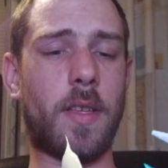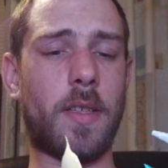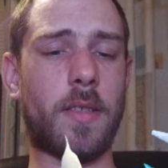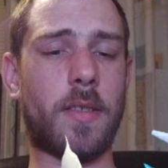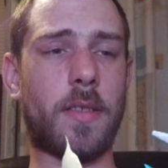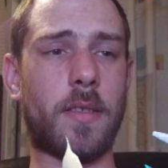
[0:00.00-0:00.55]

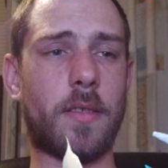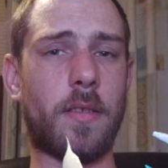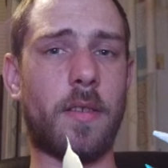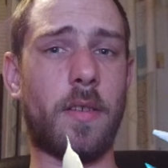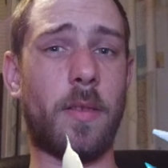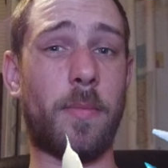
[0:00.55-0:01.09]
this
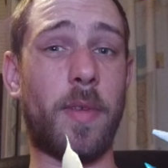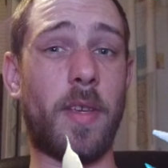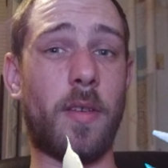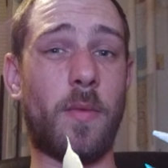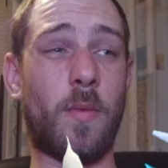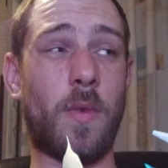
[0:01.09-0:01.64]
gonna
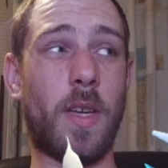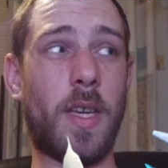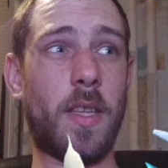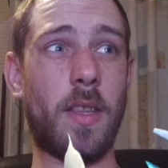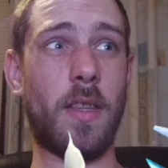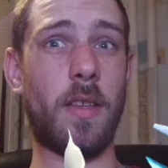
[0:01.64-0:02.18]
be a
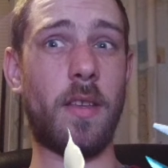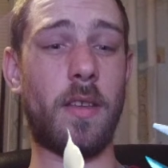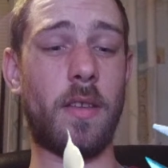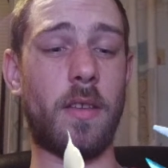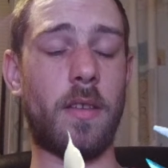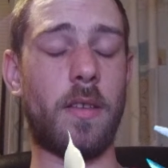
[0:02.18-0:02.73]
win?
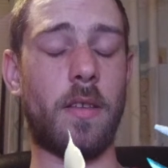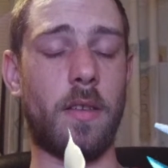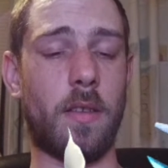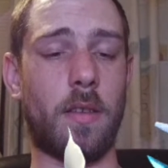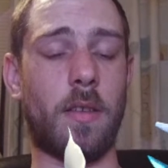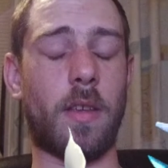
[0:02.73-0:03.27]

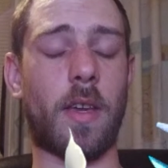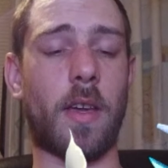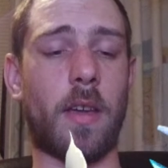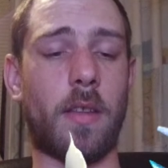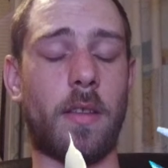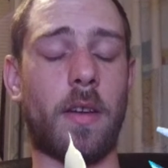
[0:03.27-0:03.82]

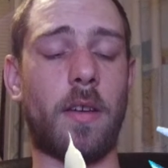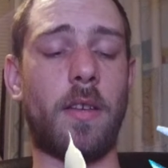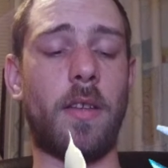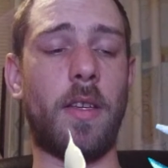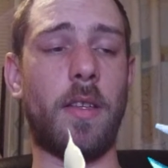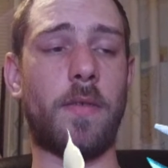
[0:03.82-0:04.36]
Yeah, I
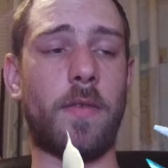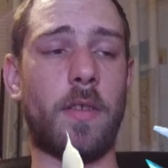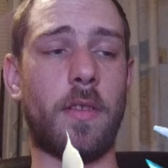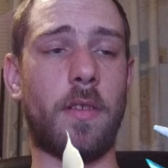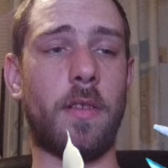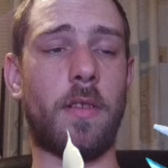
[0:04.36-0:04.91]
need
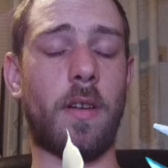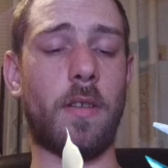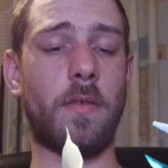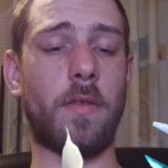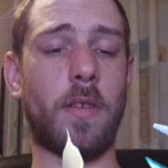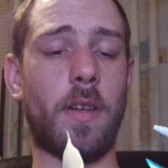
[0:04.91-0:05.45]
for the
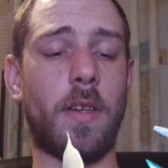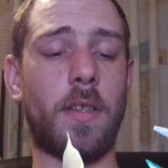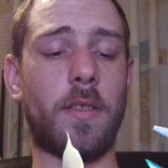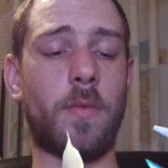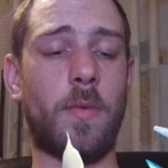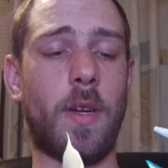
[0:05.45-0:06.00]
encounter
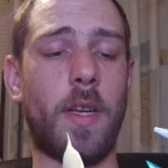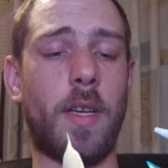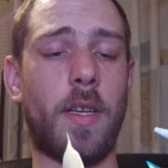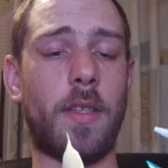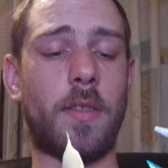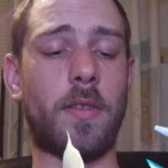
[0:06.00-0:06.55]
this
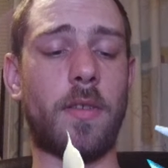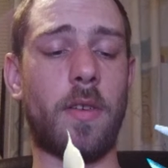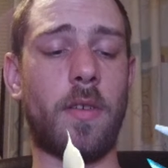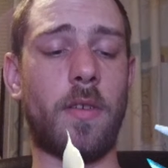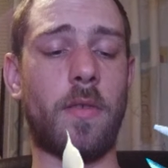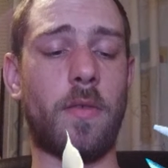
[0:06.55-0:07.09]
win,
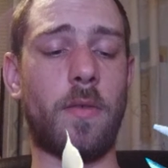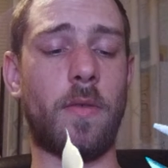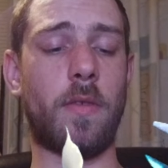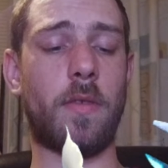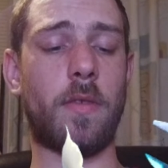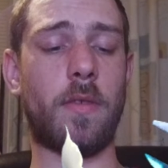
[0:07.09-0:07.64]
so